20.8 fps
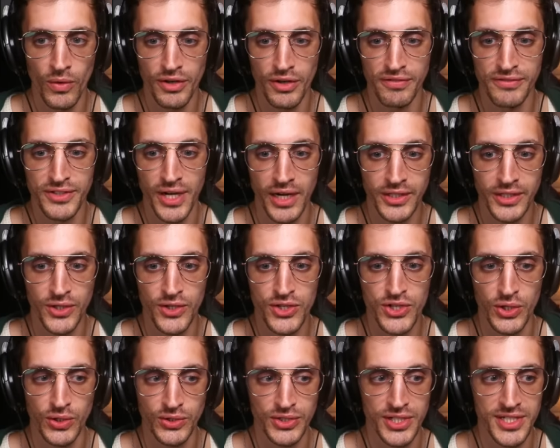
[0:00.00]
I wonder if Dr.
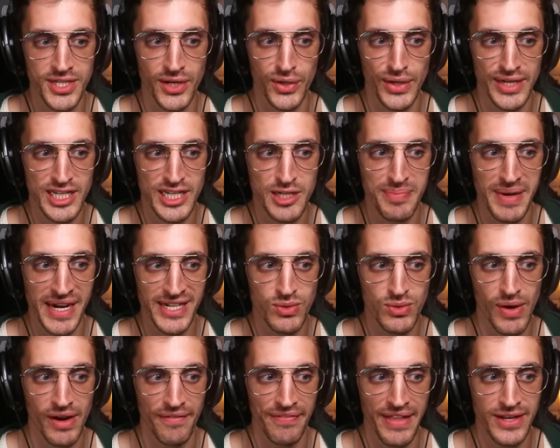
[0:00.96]
Schultz is gonna
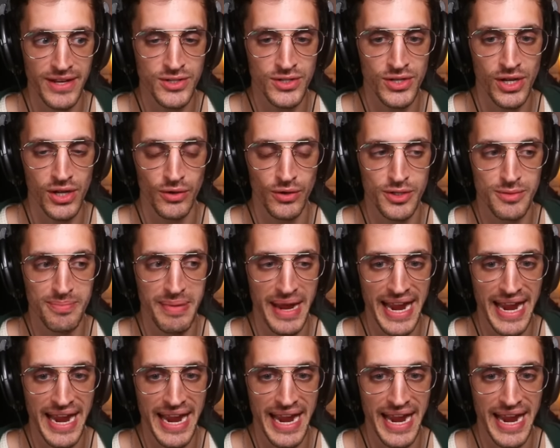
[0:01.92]
expect $12,000